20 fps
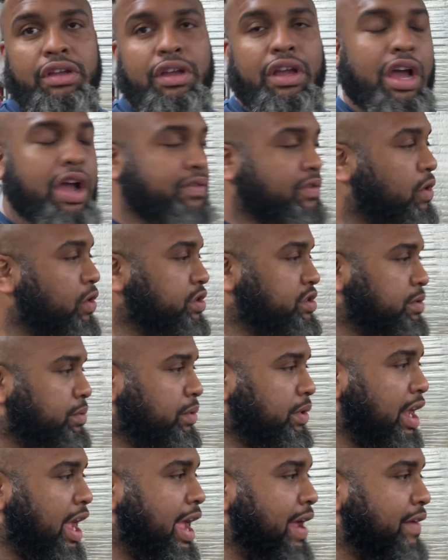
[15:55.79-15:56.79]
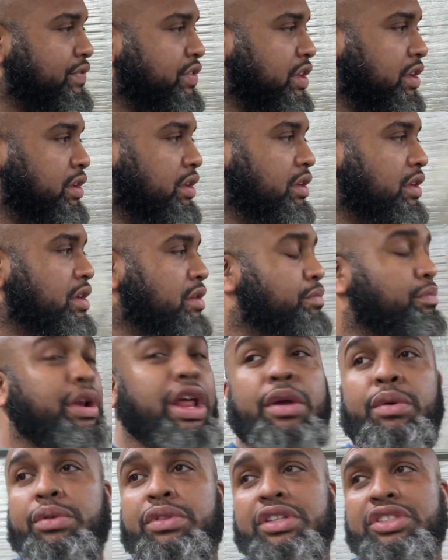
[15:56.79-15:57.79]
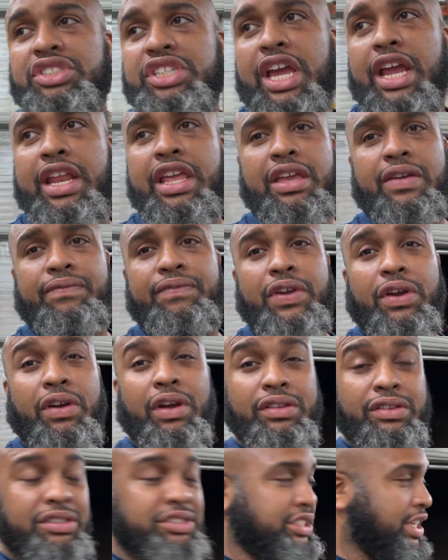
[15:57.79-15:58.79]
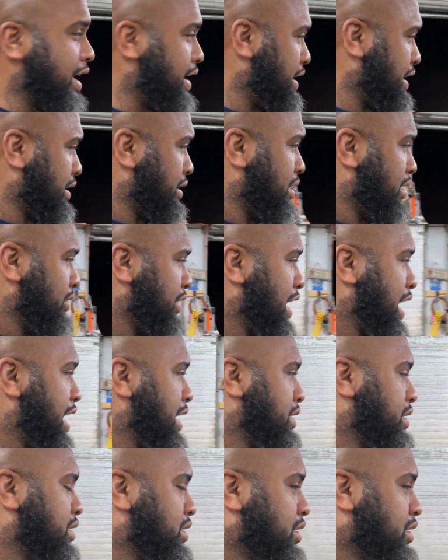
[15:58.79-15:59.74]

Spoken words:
Of course, I'm going to have to play with the jetting and figure out the jetting and all that.